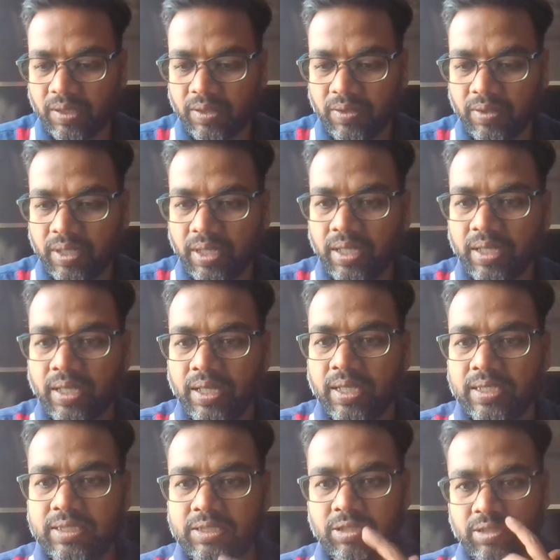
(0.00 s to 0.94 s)
Okay,
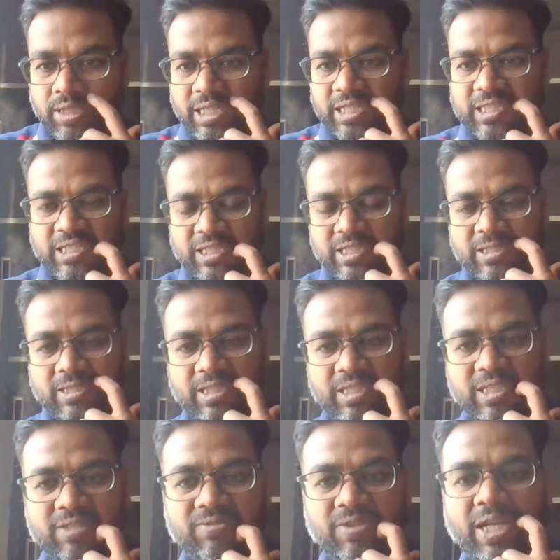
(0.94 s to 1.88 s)
so this
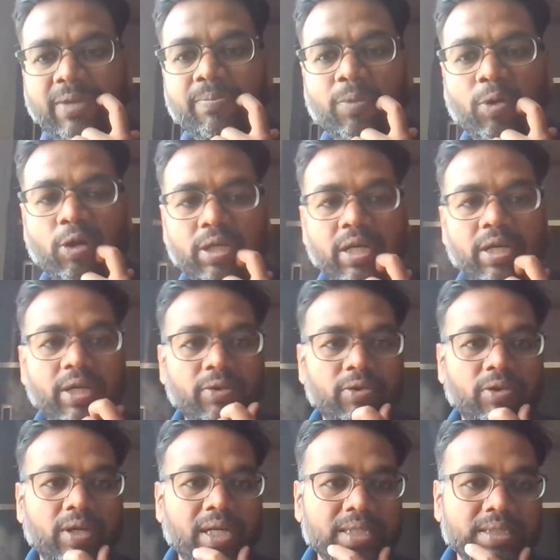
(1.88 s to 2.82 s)
is very important,
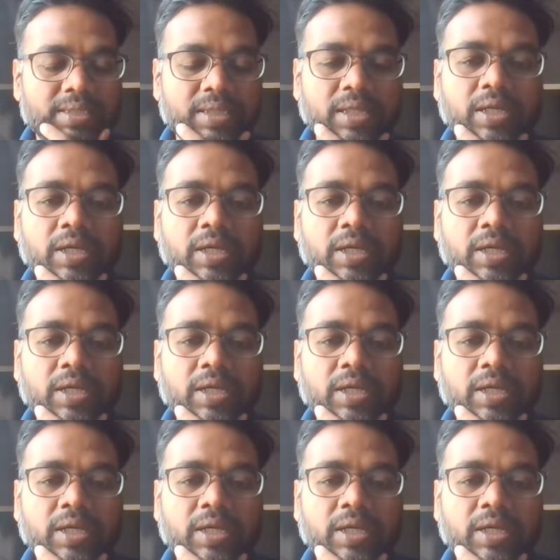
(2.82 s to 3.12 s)
guys.